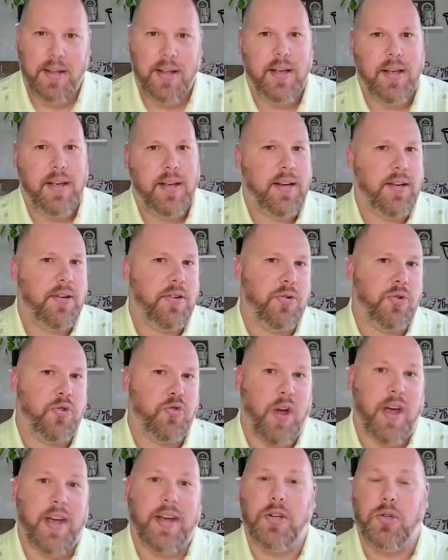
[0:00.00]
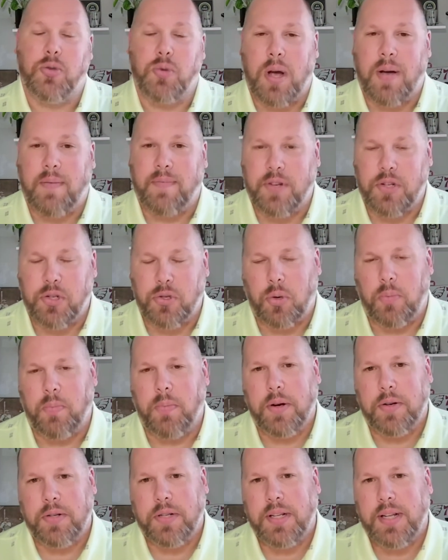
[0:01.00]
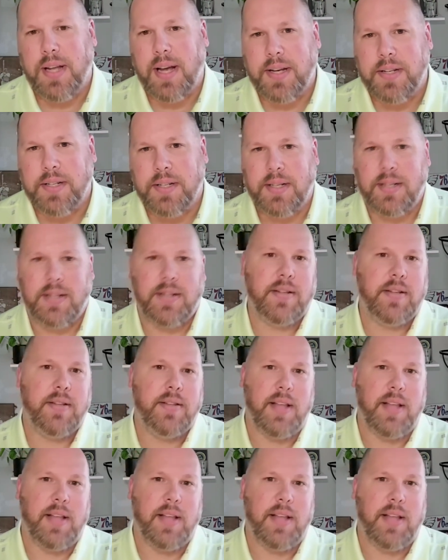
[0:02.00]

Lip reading: You can do drag and drop visual merchandising